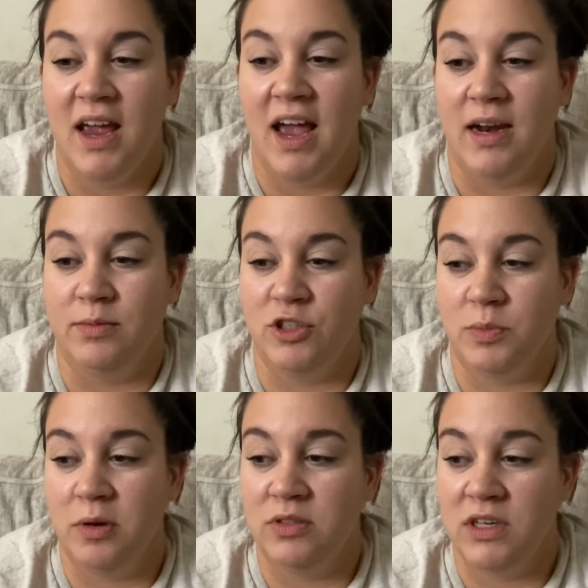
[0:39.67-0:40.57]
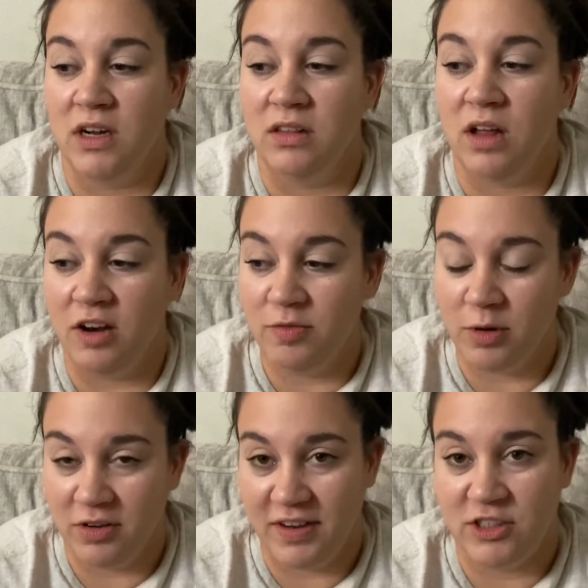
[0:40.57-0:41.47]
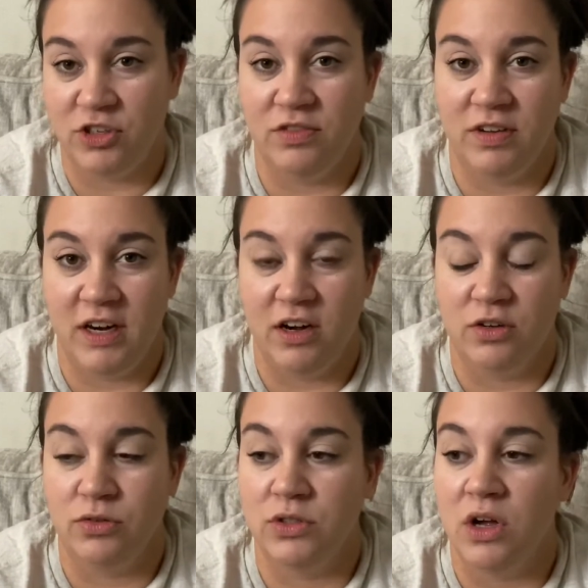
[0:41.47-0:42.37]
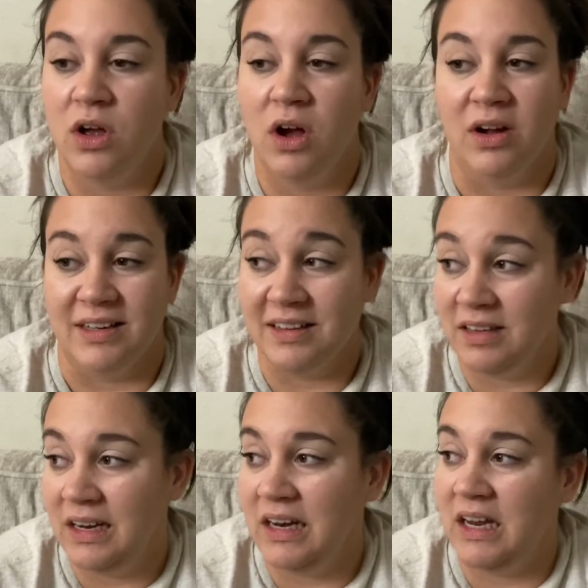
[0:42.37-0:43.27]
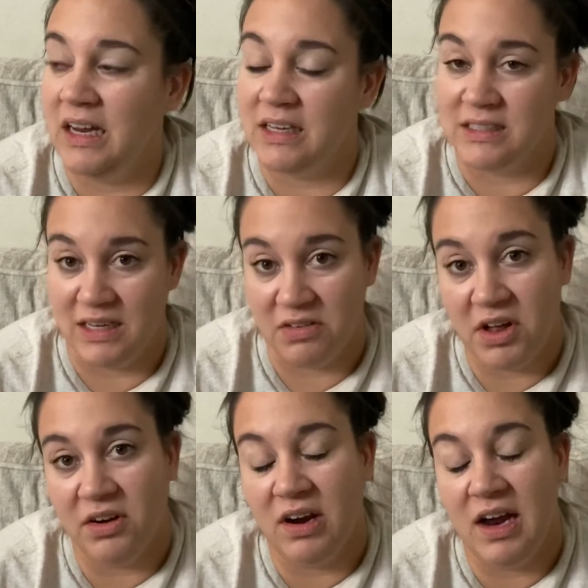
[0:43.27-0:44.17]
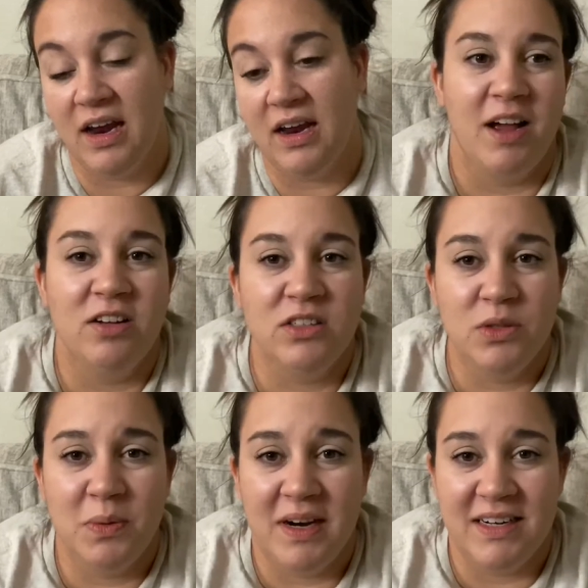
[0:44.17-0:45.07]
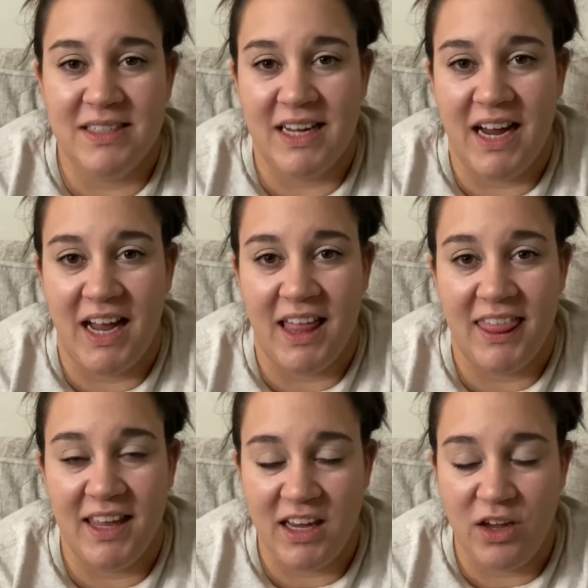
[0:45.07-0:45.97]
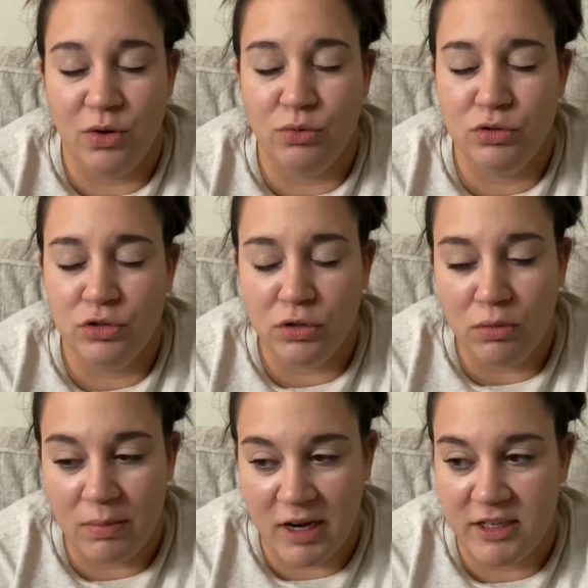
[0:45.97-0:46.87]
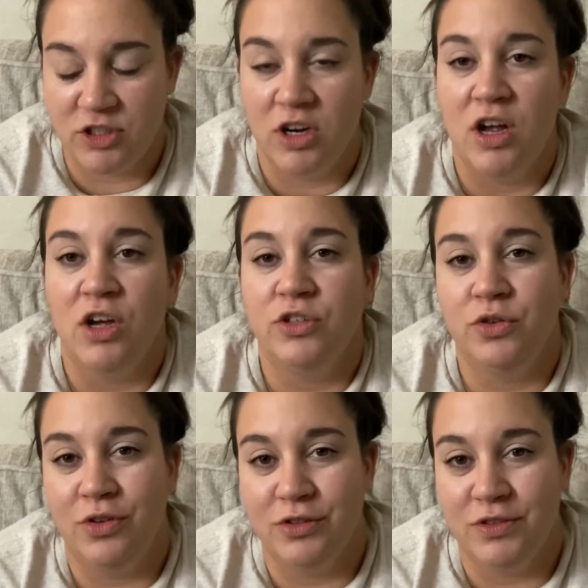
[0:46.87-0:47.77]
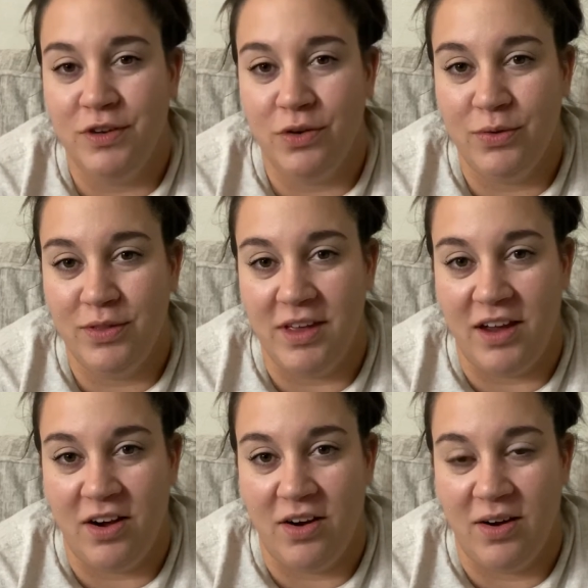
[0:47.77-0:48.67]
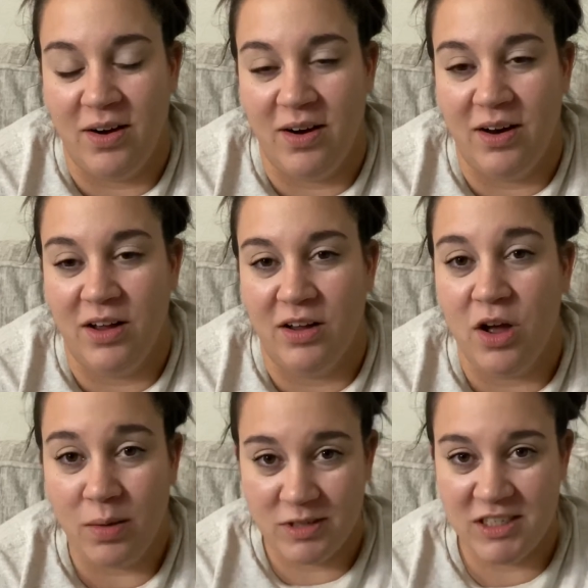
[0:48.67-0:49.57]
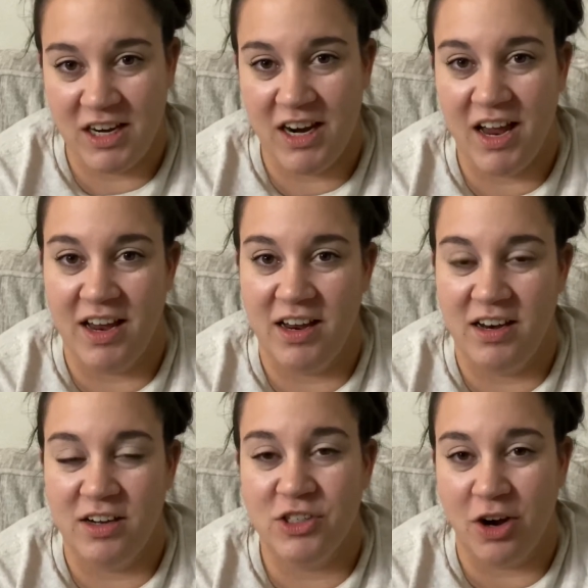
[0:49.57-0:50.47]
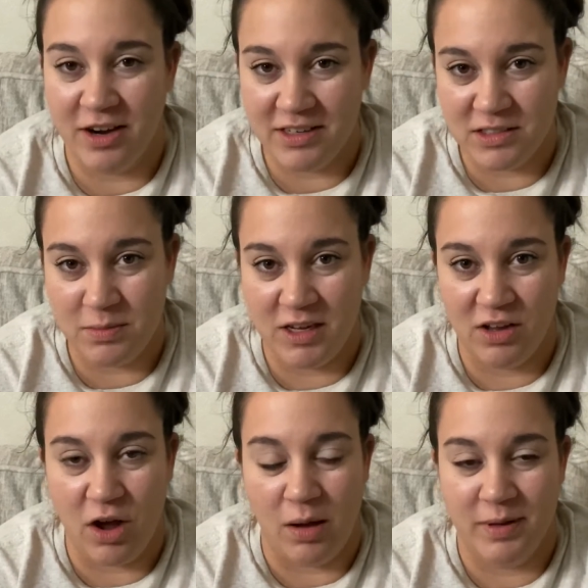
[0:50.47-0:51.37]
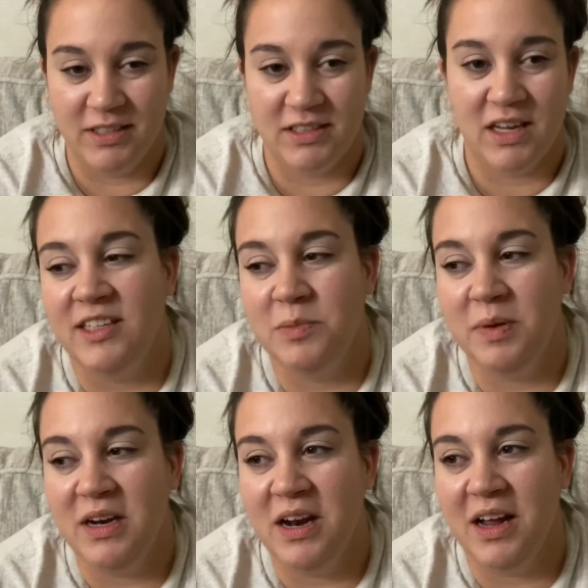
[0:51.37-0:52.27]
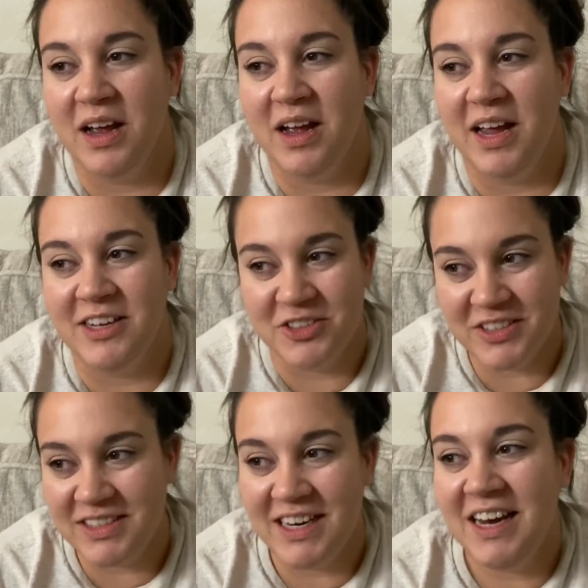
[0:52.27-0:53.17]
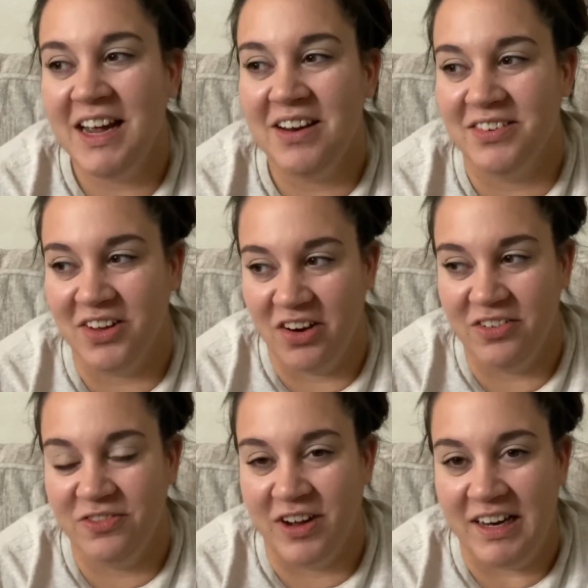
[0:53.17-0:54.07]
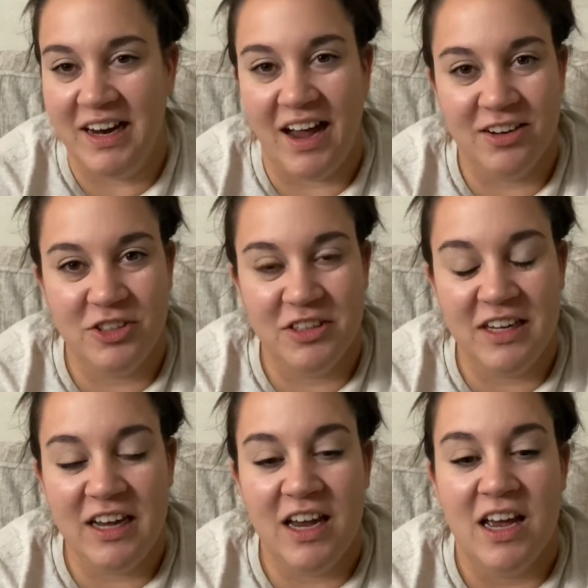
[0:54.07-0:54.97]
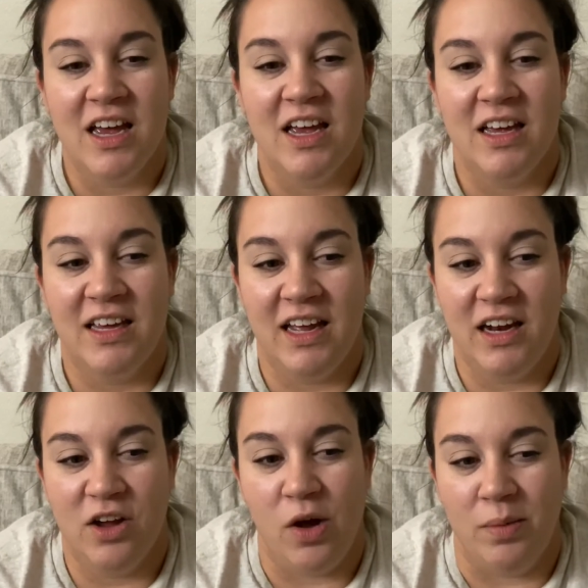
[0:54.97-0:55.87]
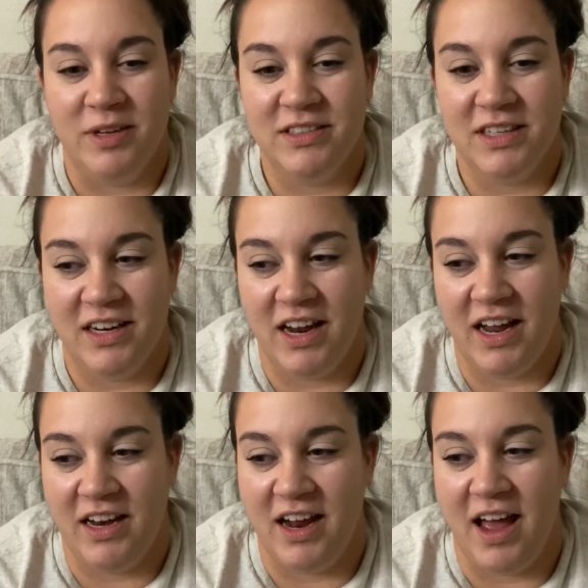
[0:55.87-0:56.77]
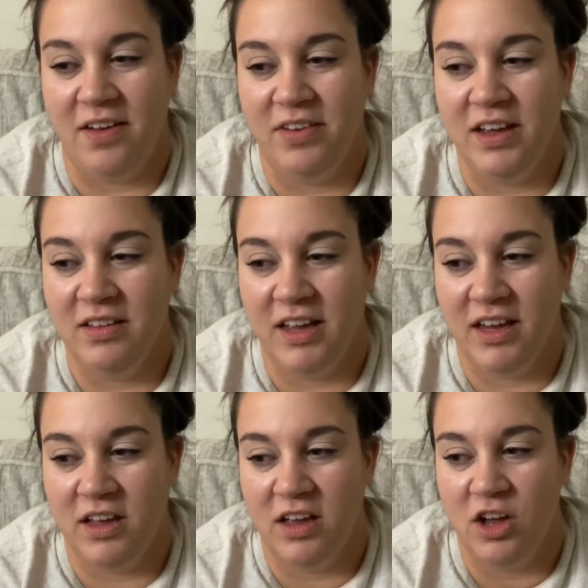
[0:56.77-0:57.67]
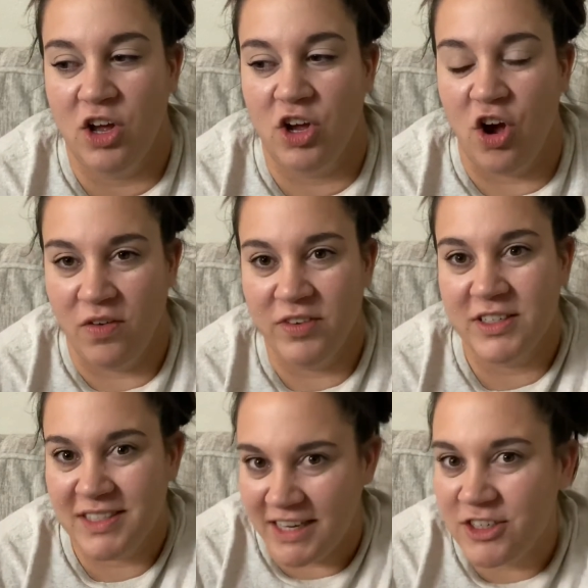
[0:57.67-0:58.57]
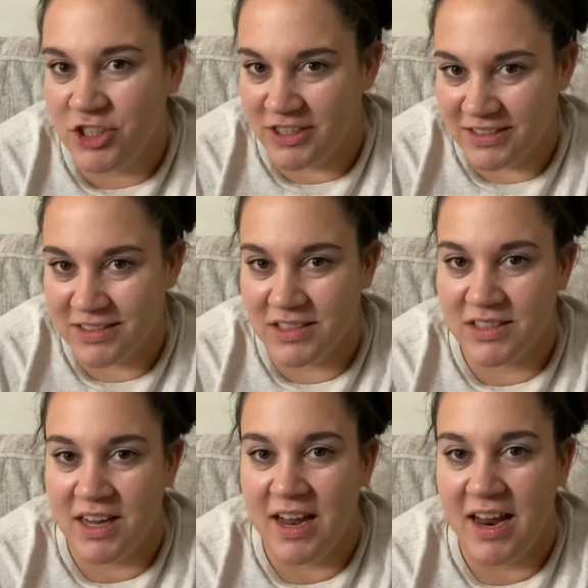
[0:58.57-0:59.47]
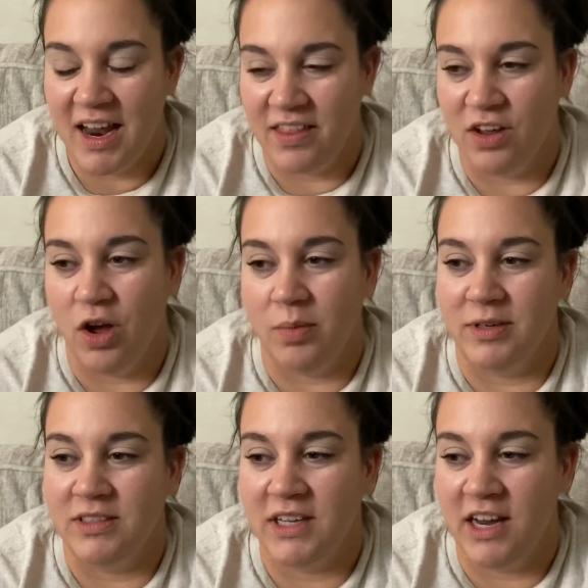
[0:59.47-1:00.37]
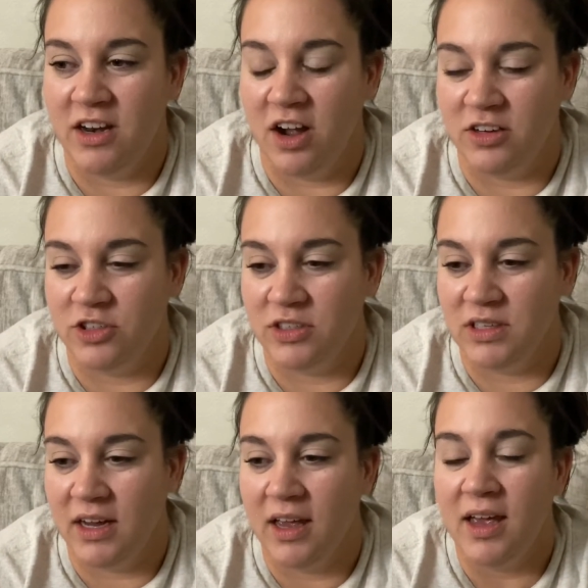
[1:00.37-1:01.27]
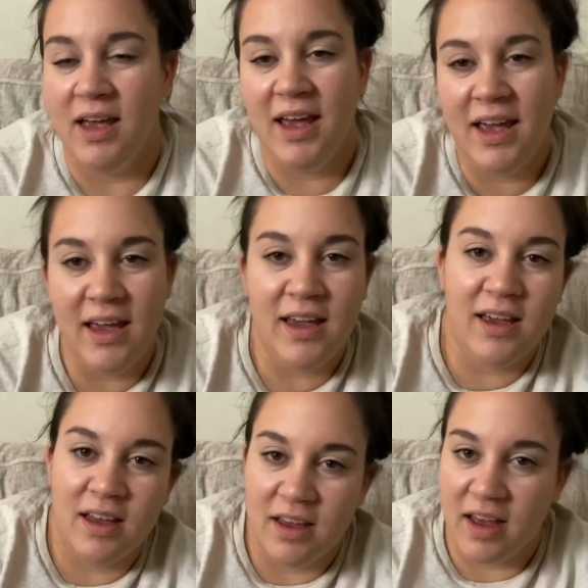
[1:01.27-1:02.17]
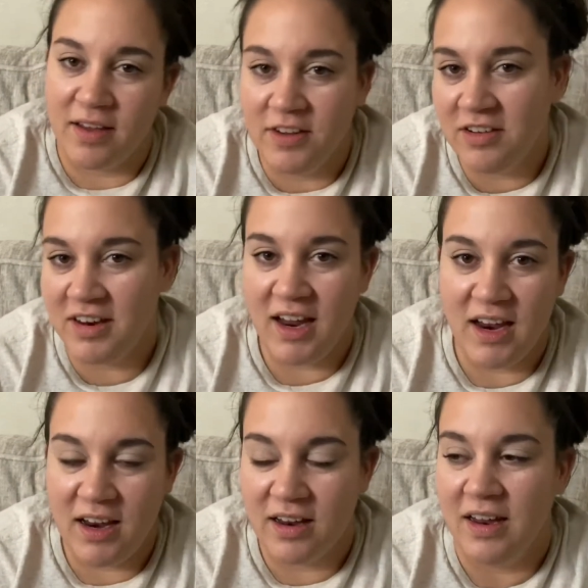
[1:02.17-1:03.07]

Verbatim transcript: And I'm just posting a lot of motivation videos on cleaning and decluttering. I also wanted to say thank you so much to those of you that are commenting and talking to me in the comments. It's been interesting and a lot of fun actually getting comments and, and having like conversations in the comments and not just like, hey, have a good day.